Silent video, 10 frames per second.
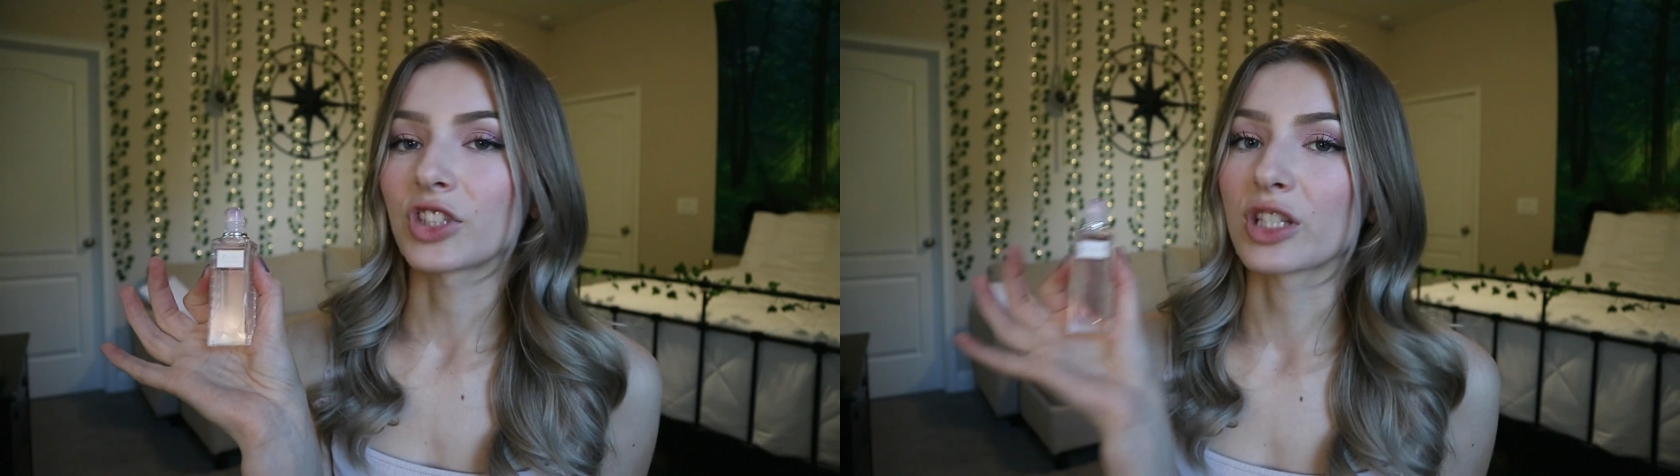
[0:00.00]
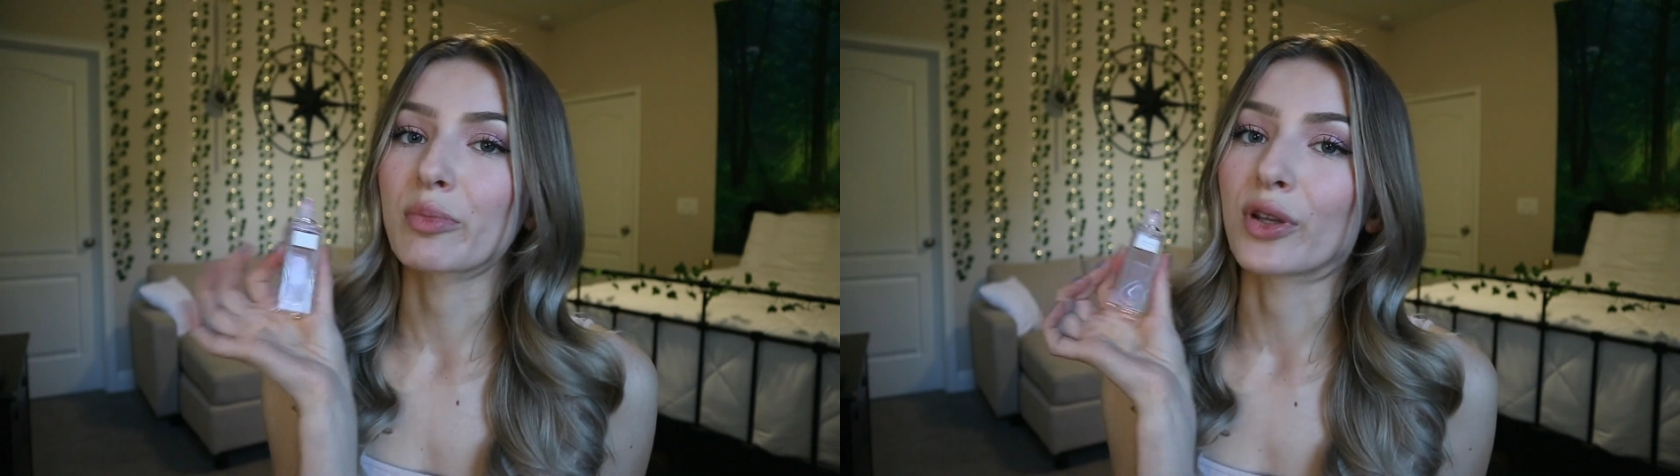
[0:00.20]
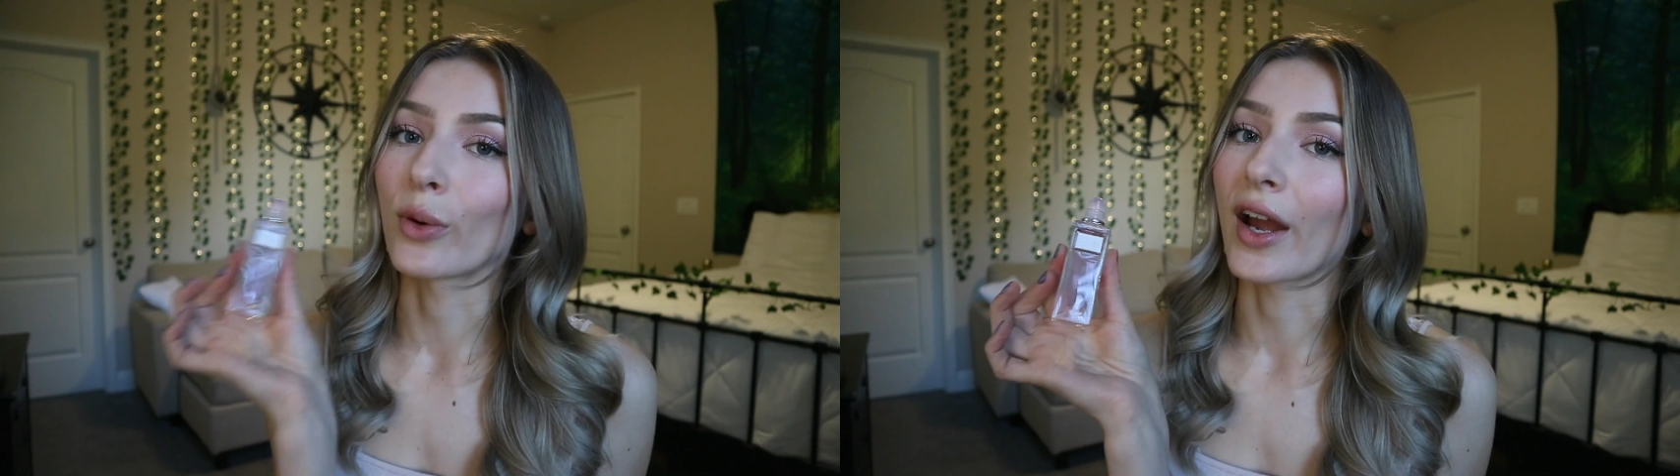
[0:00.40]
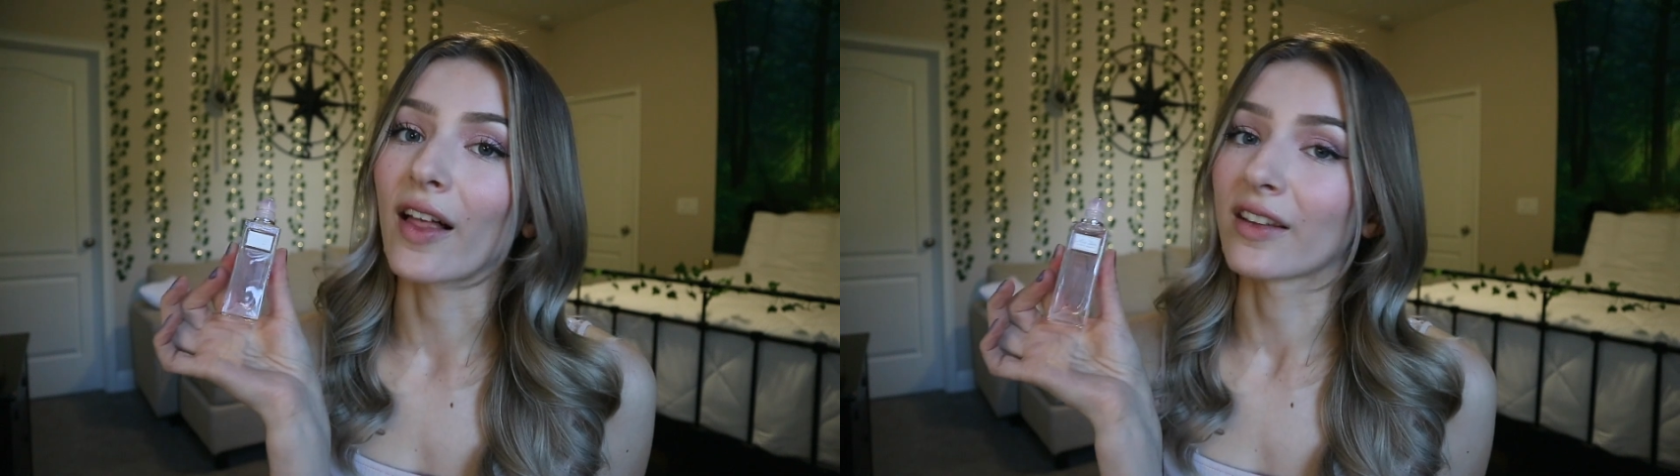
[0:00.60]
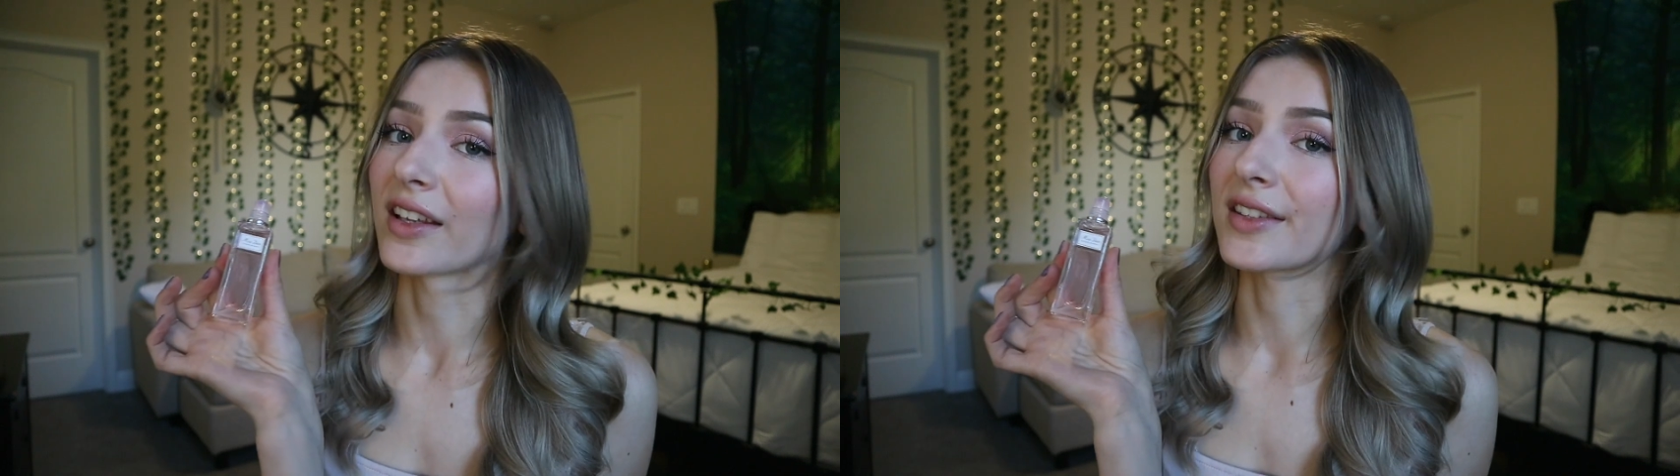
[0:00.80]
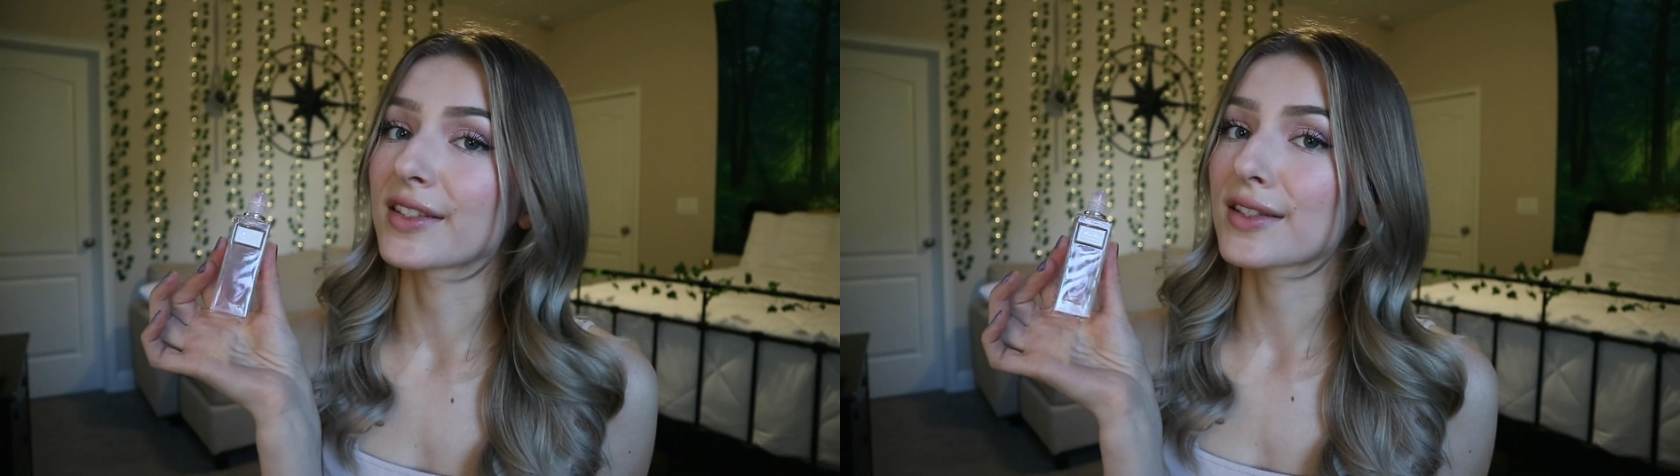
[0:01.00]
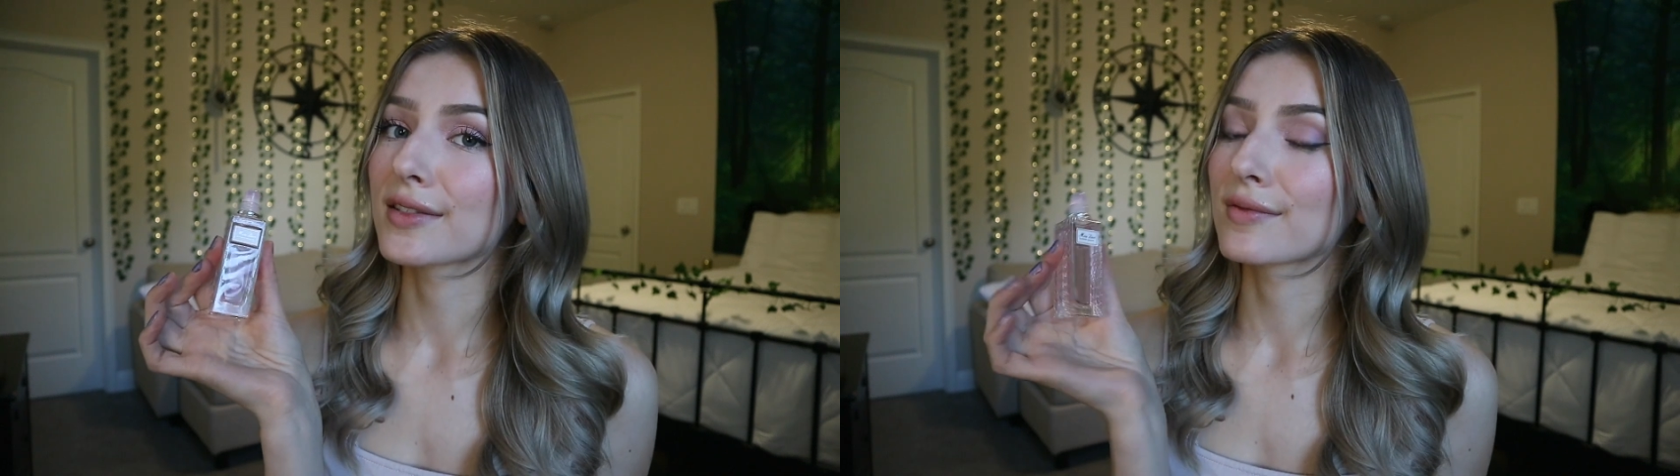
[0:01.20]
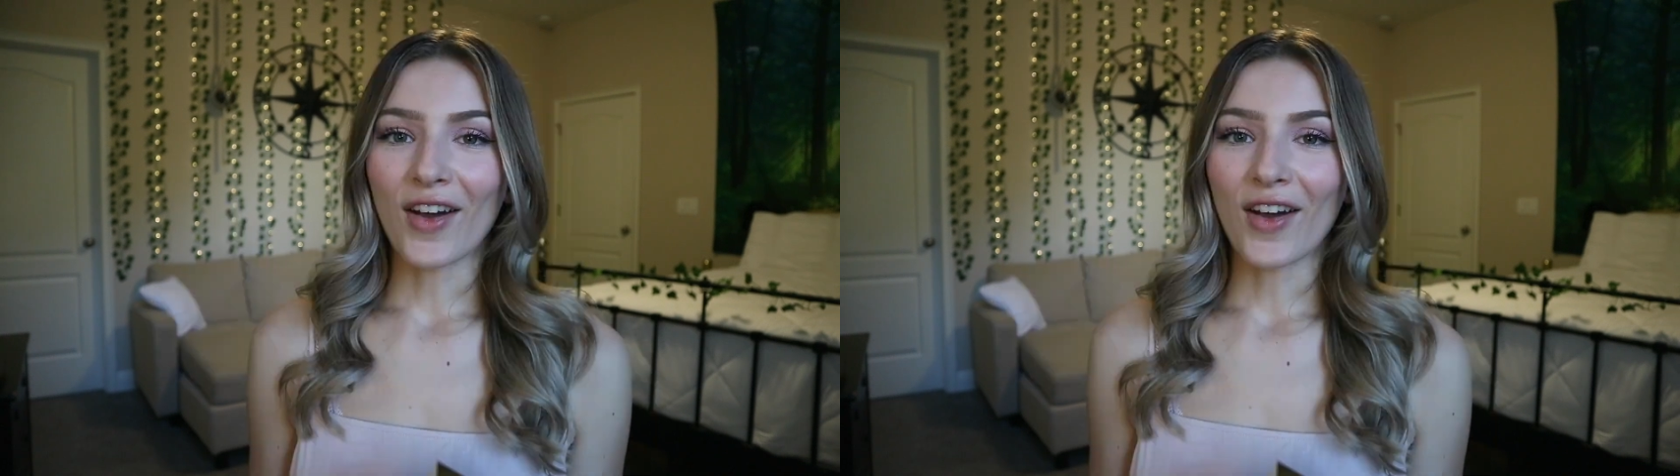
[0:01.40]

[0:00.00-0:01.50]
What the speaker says: just pure elegance.